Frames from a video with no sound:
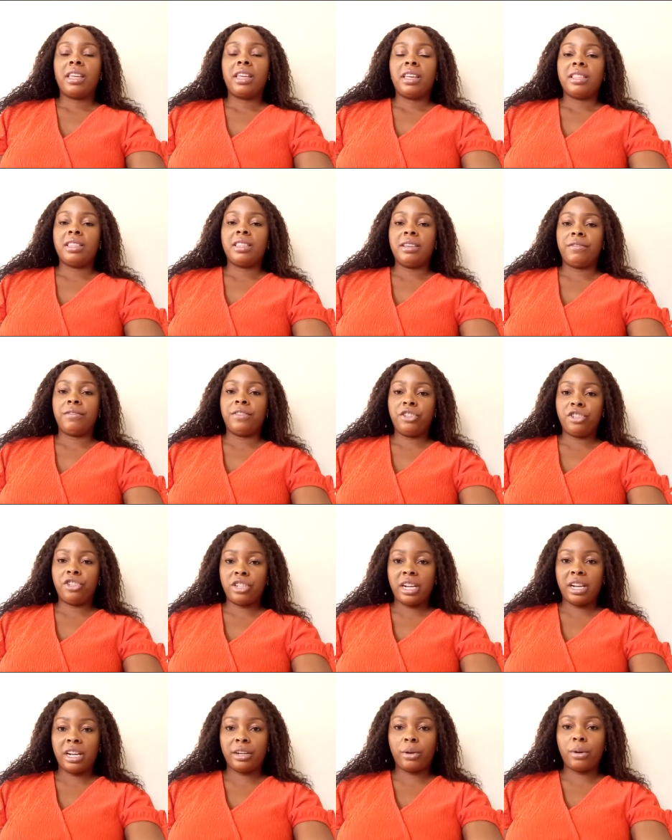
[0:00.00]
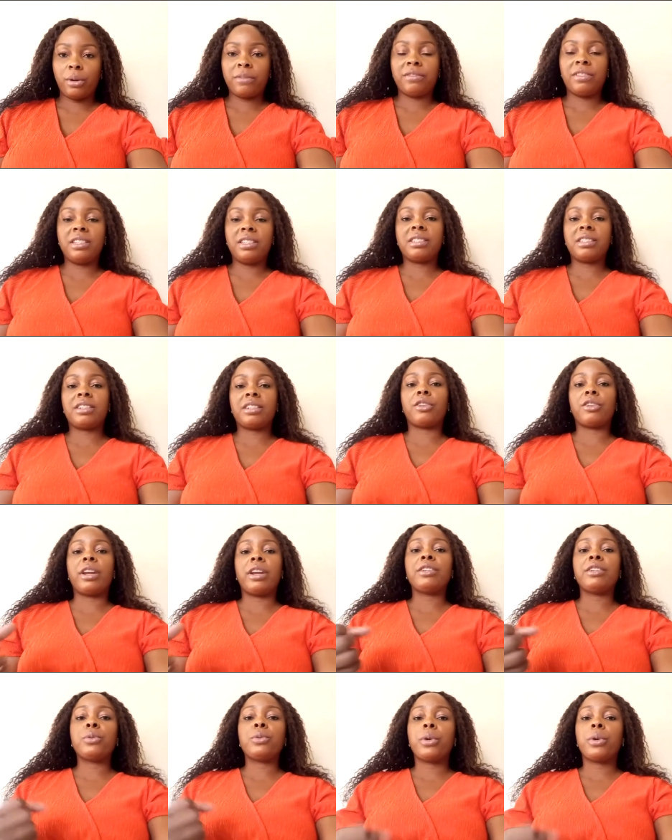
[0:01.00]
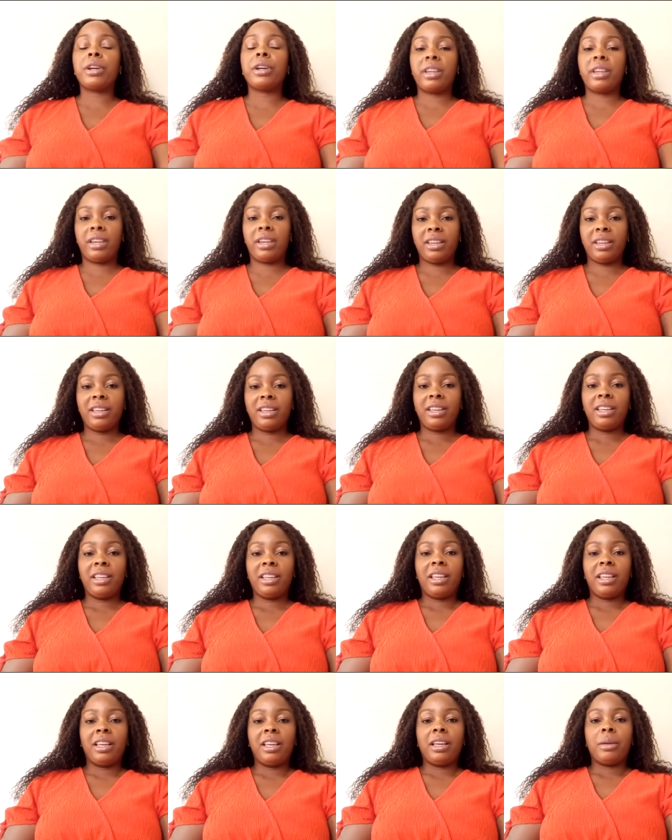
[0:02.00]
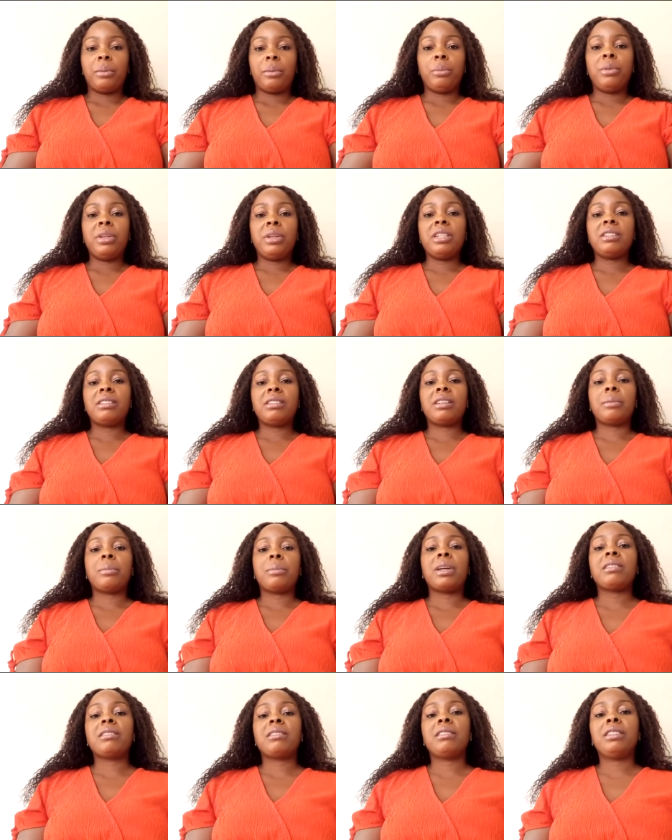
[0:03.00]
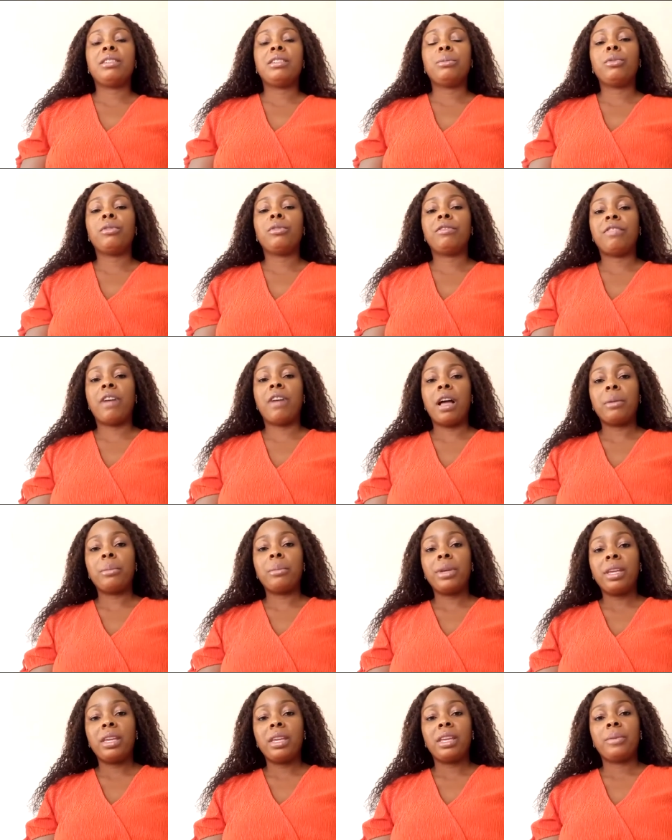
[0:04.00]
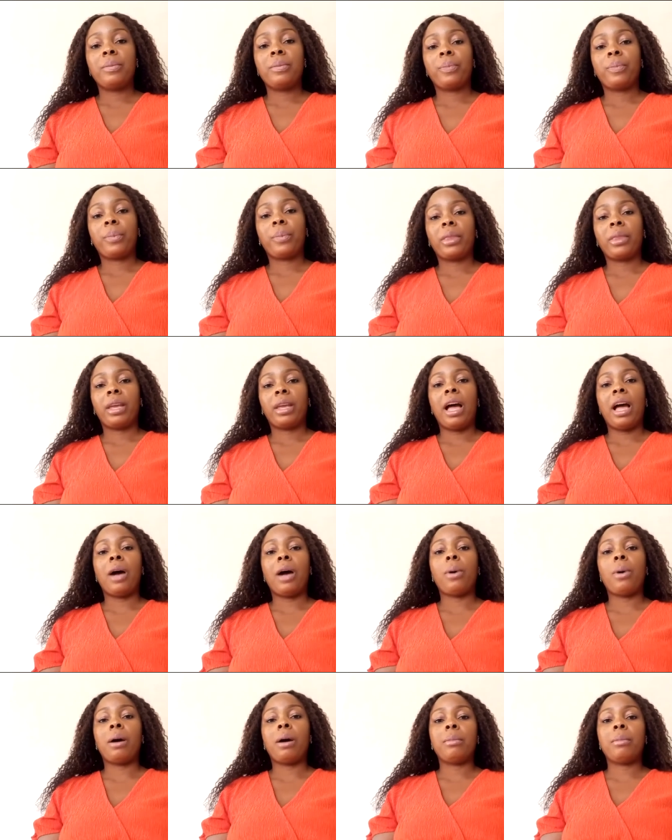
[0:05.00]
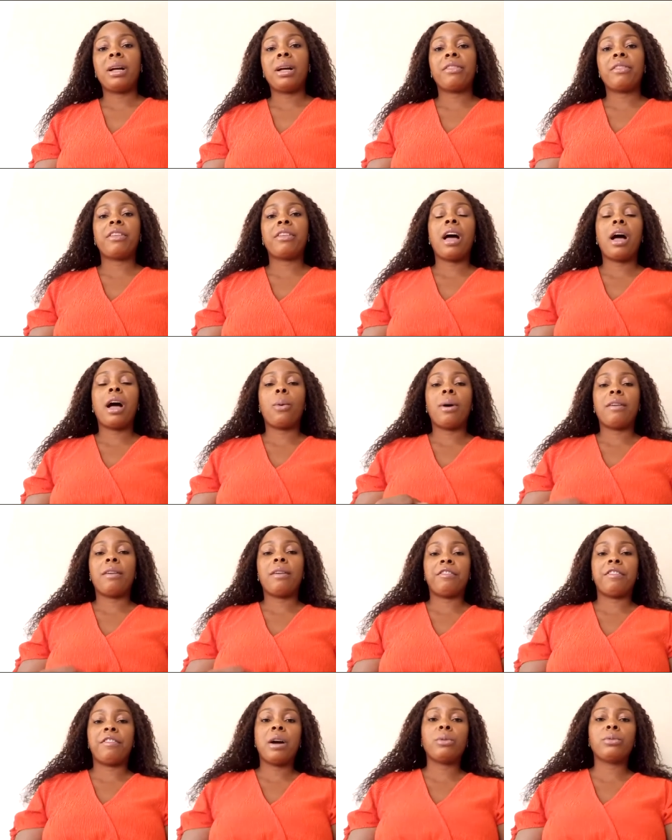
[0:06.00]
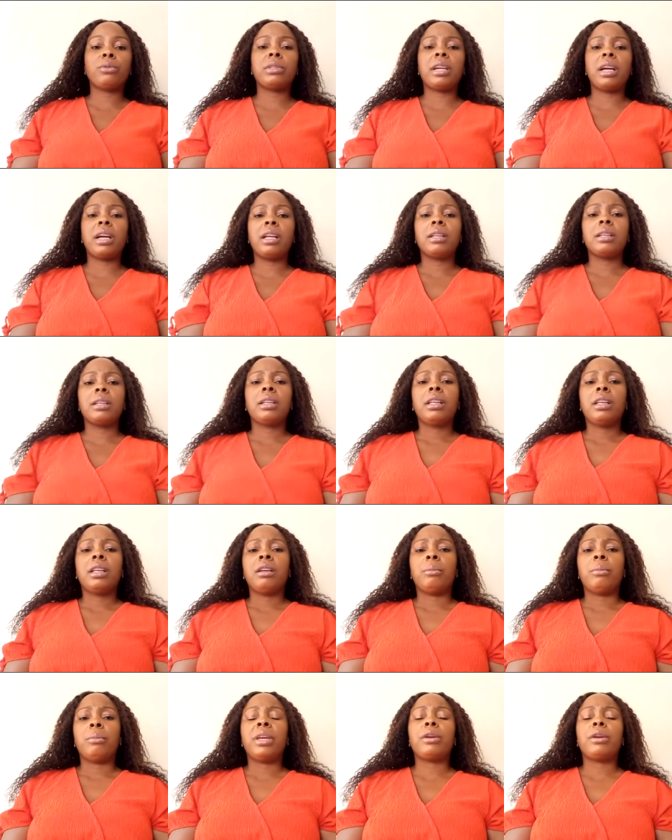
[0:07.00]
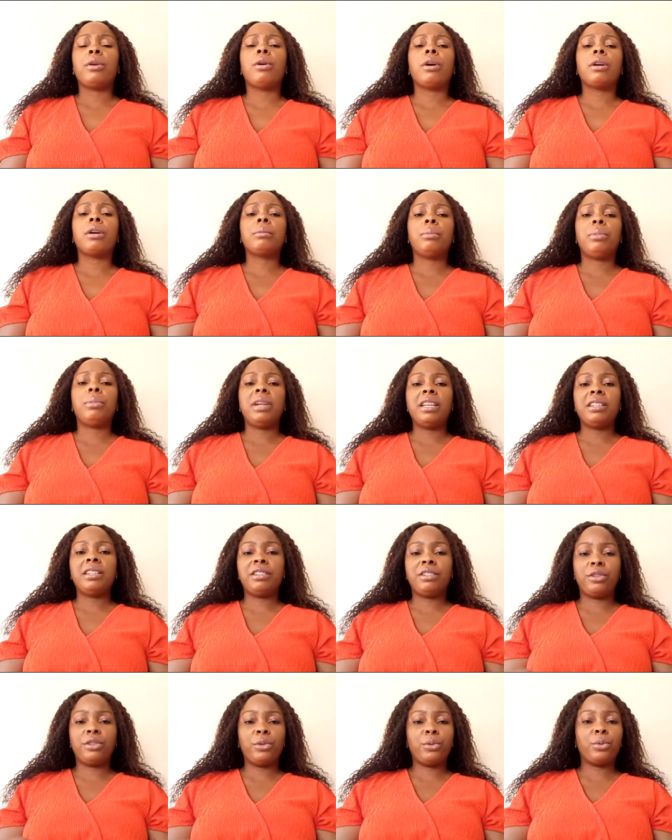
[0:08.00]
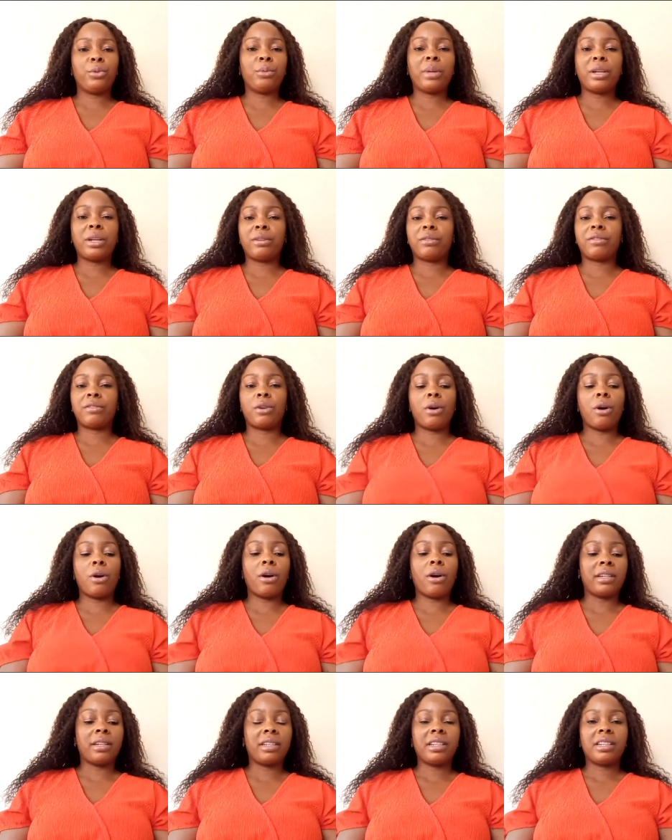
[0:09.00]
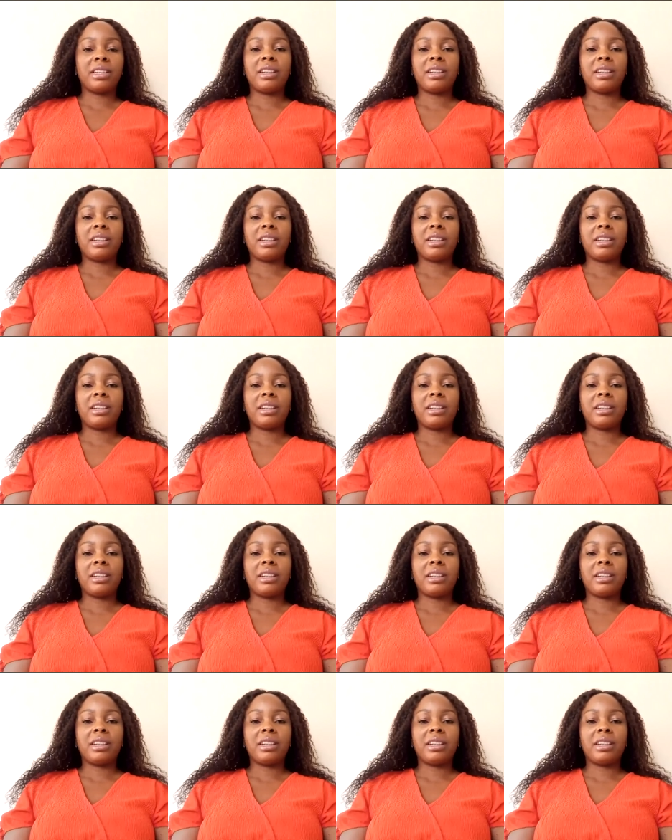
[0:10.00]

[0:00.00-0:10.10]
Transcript: the visionary of this great work, Minister Maslin Muvami, our mother, our founder. May God bless you, woman of God.